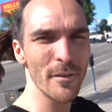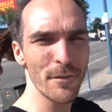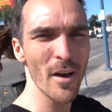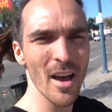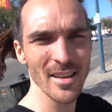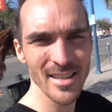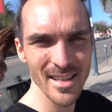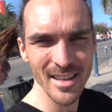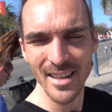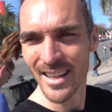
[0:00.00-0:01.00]
the
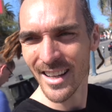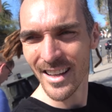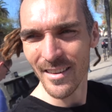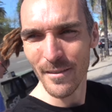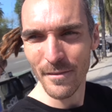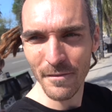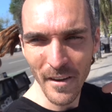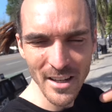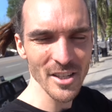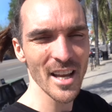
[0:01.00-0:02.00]
first
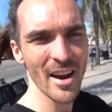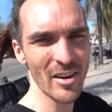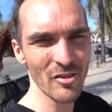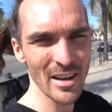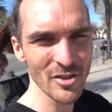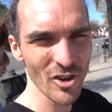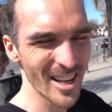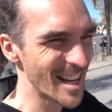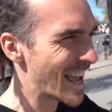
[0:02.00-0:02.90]
vegetarian restaurant in